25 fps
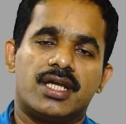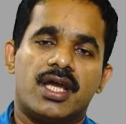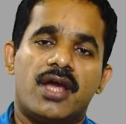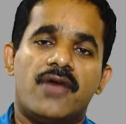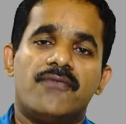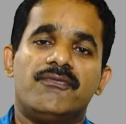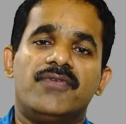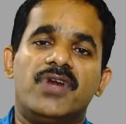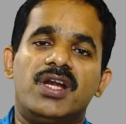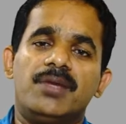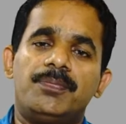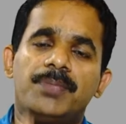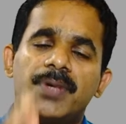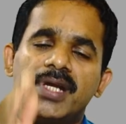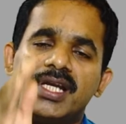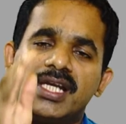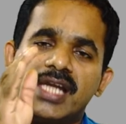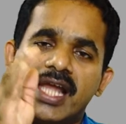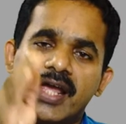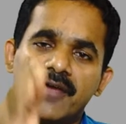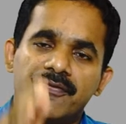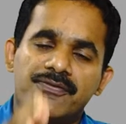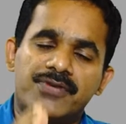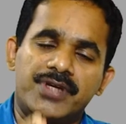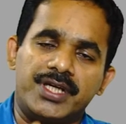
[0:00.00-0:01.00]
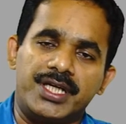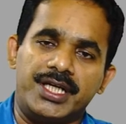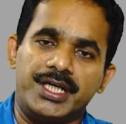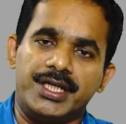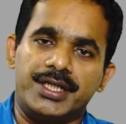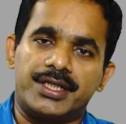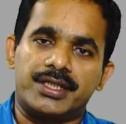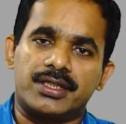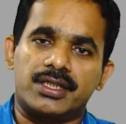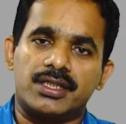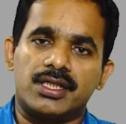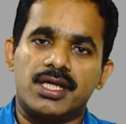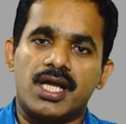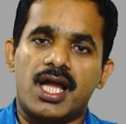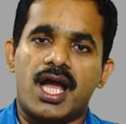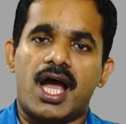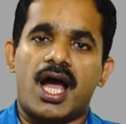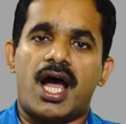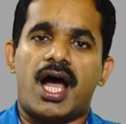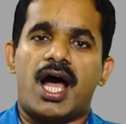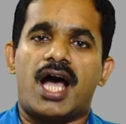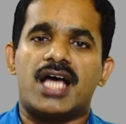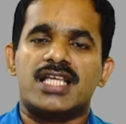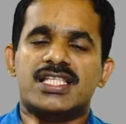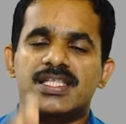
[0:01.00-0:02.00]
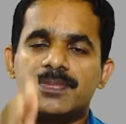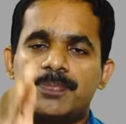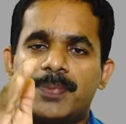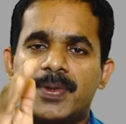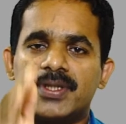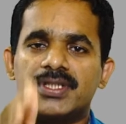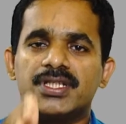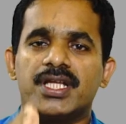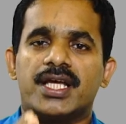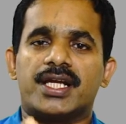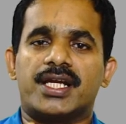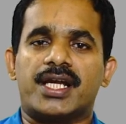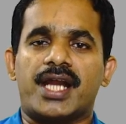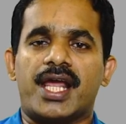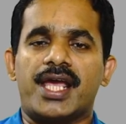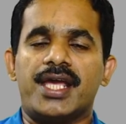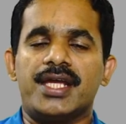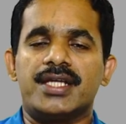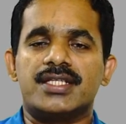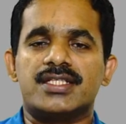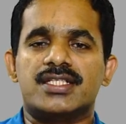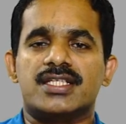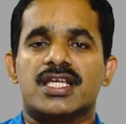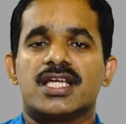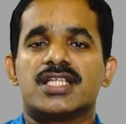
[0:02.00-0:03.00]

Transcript: will be levied as per the rates